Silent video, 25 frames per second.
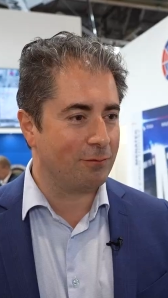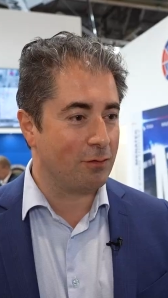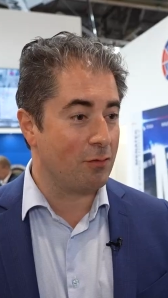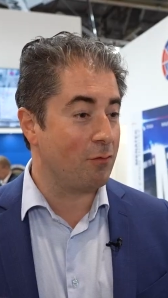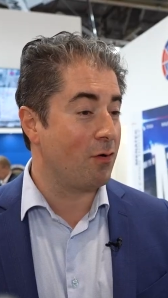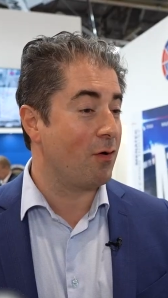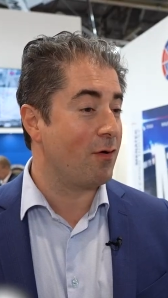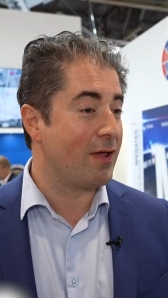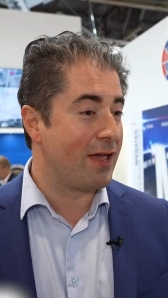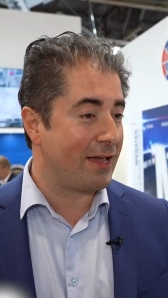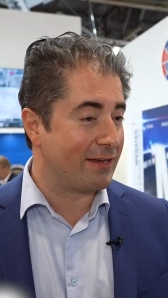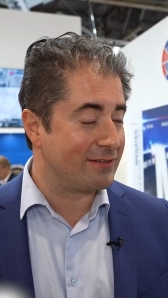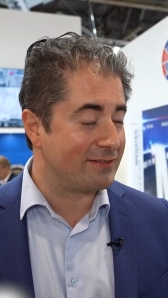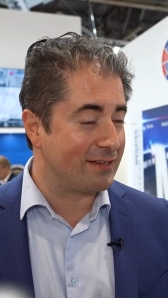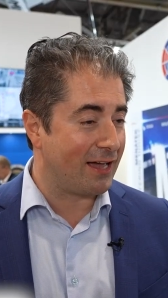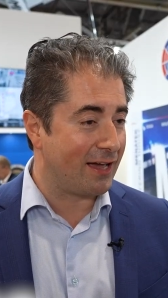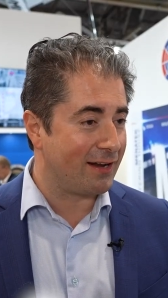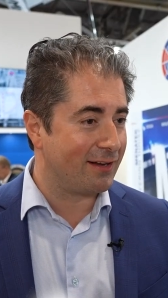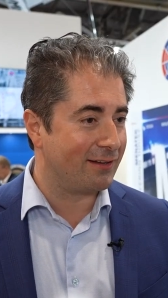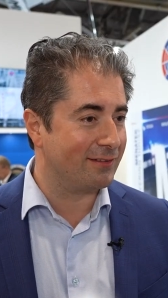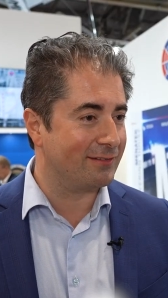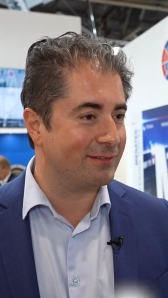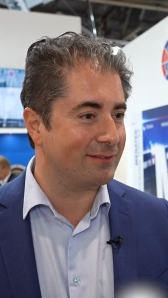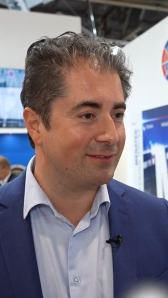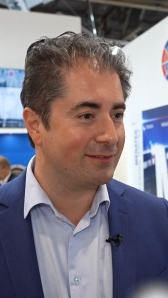We're very
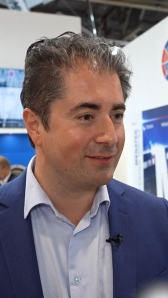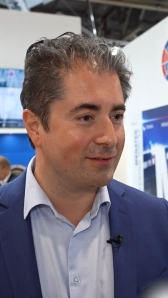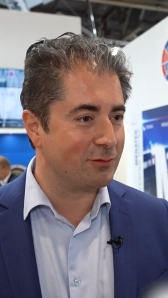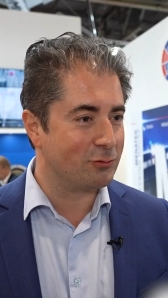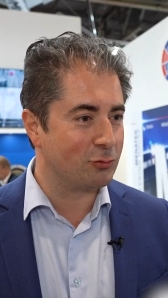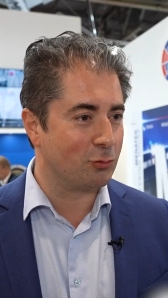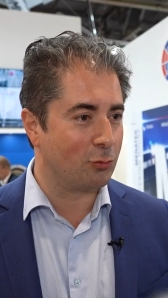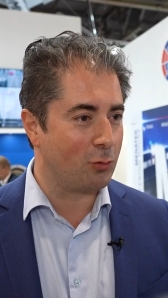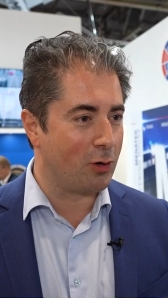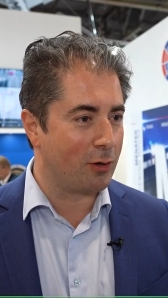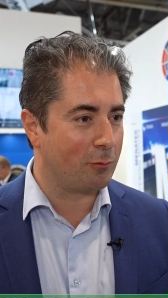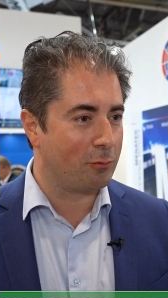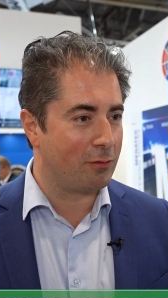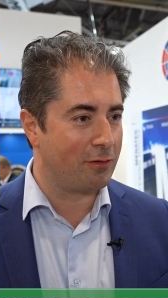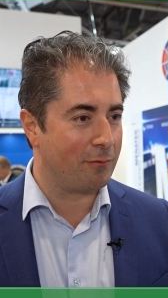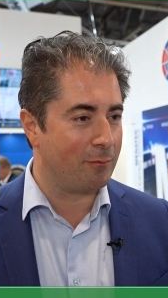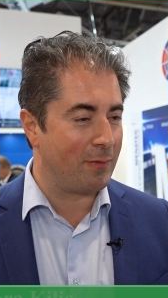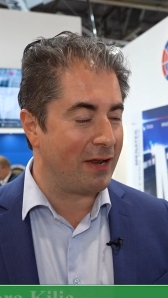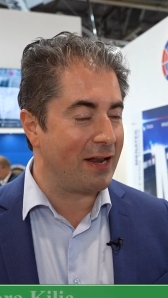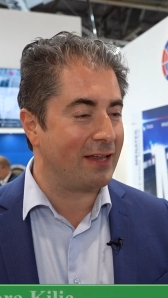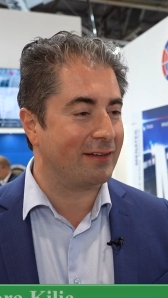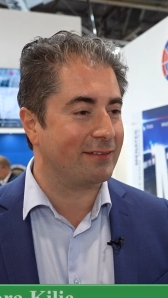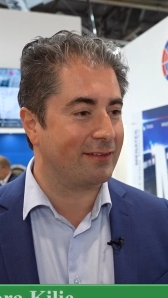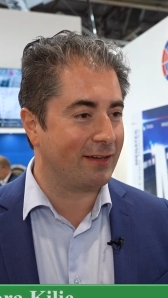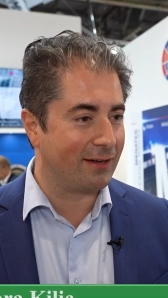excited to work with
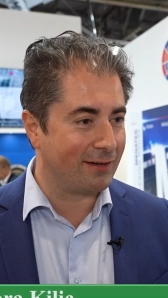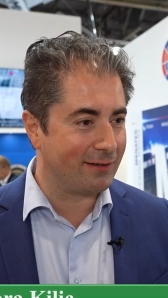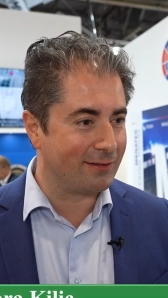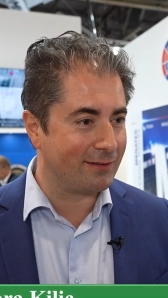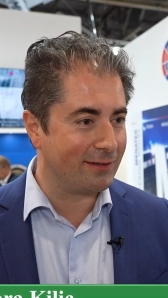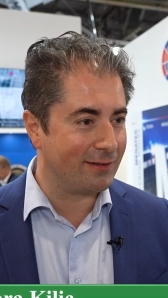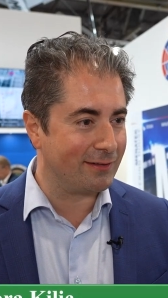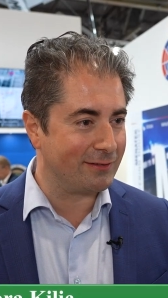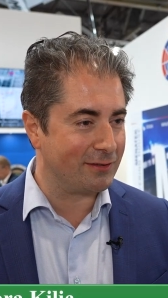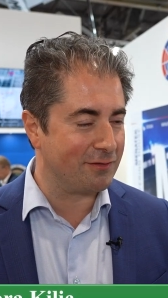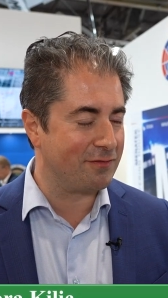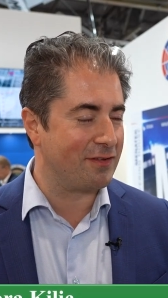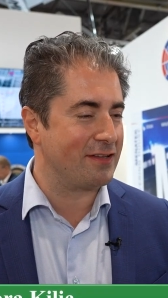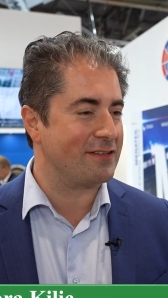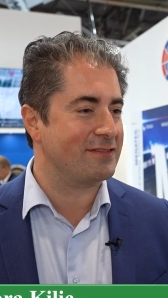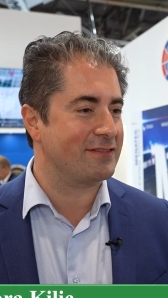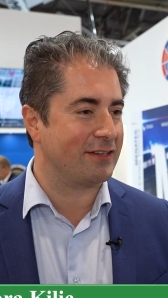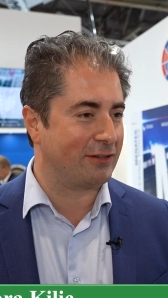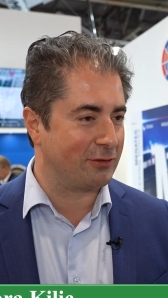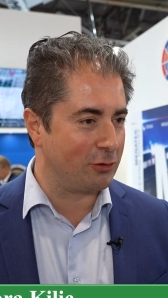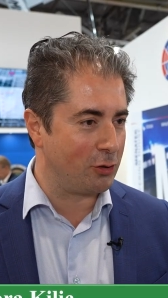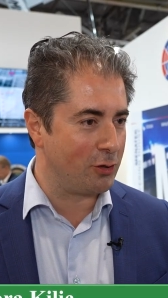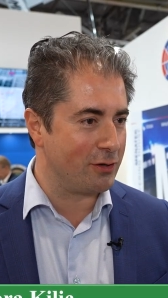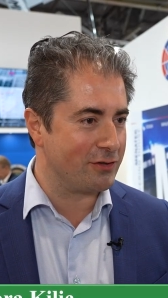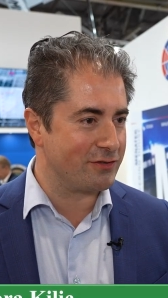Menatek uh, Defense
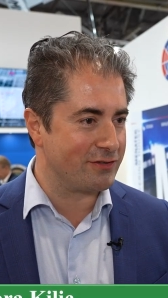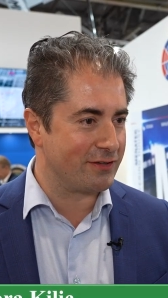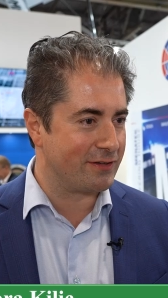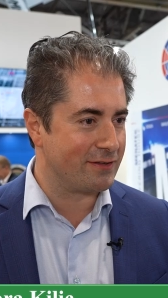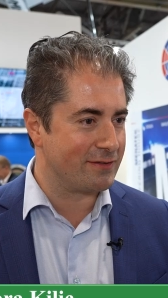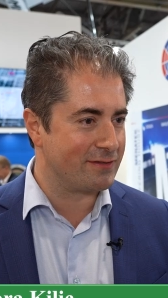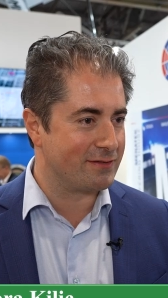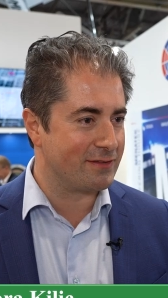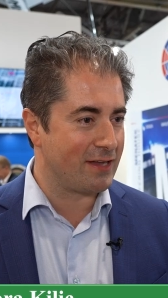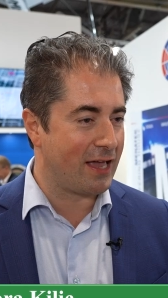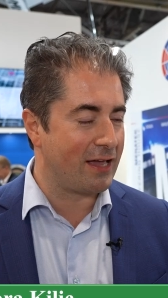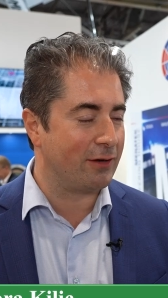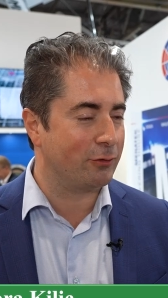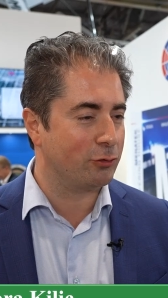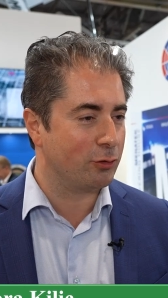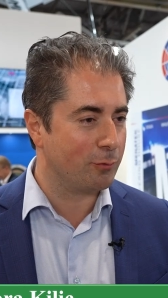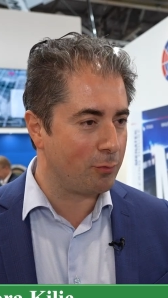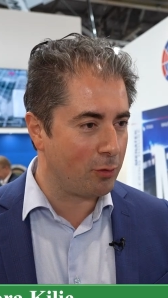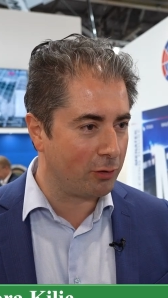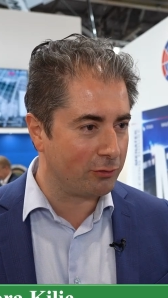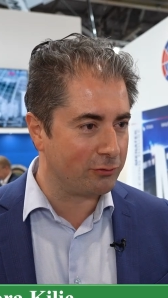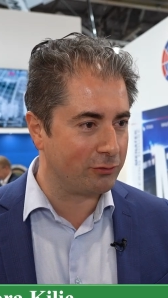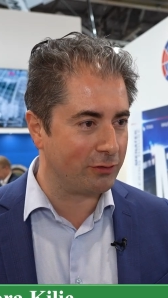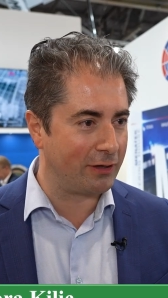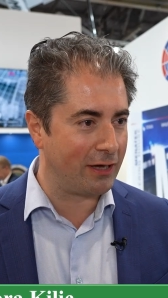Technologies and
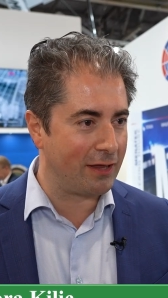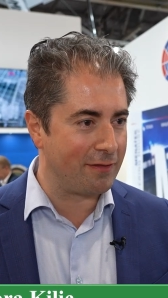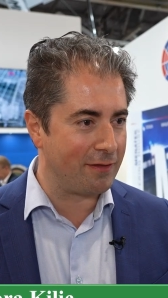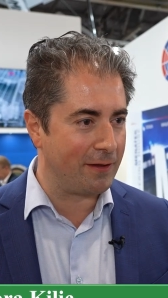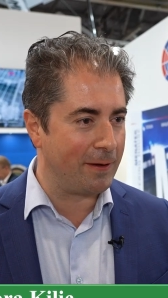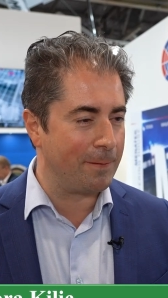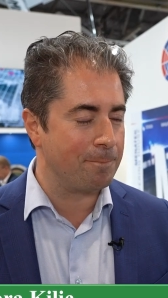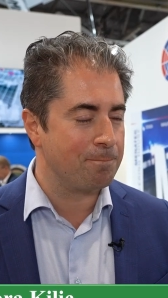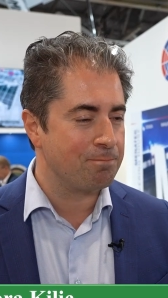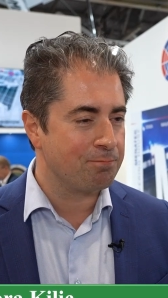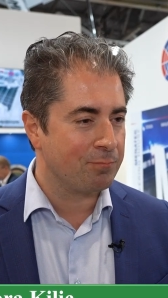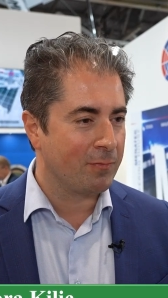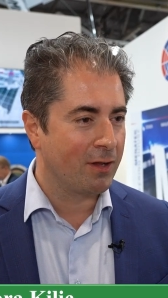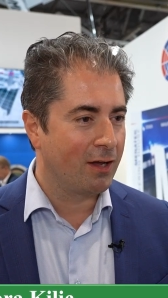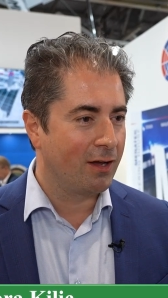Vipon together